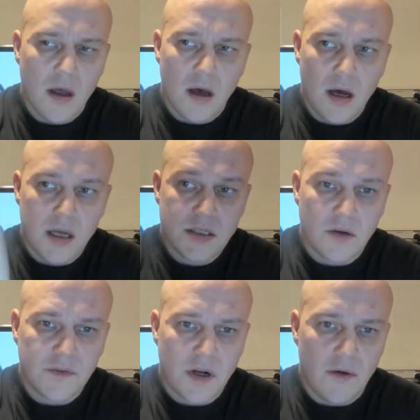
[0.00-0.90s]
uh,
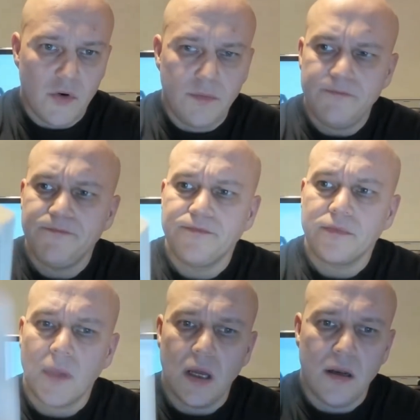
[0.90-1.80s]
soft cover,
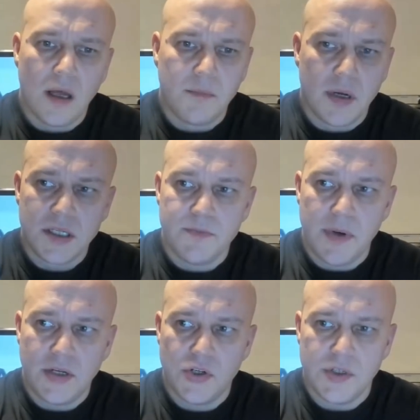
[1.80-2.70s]
and not much
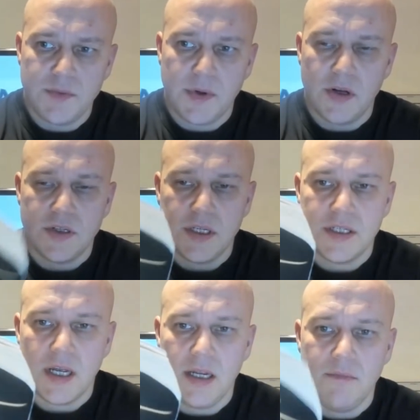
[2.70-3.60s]
pictures because it's
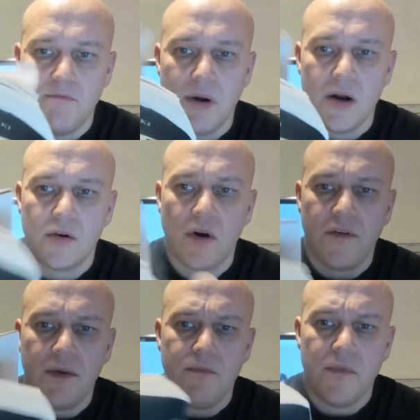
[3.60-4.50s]
a
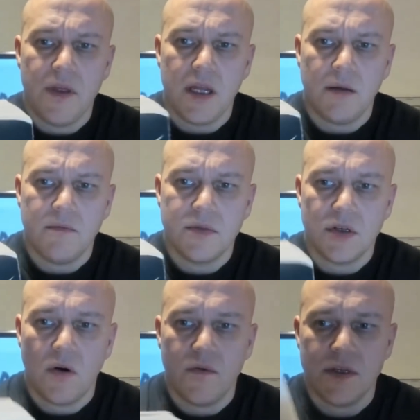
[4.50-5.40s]
biography thing.
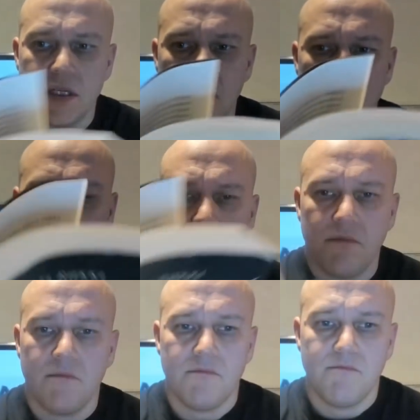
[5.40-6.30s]
So obviously, not
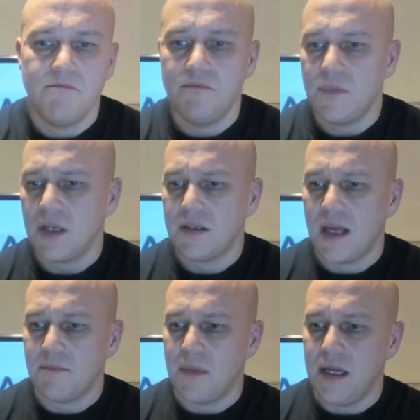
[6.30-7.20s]
not
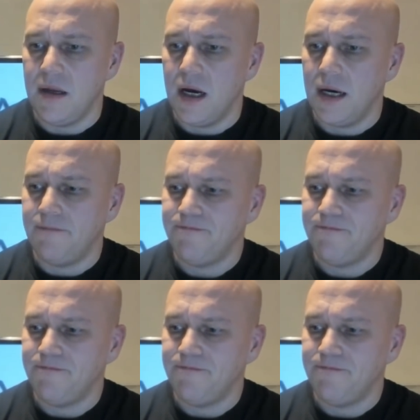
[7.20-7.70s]
that many uh,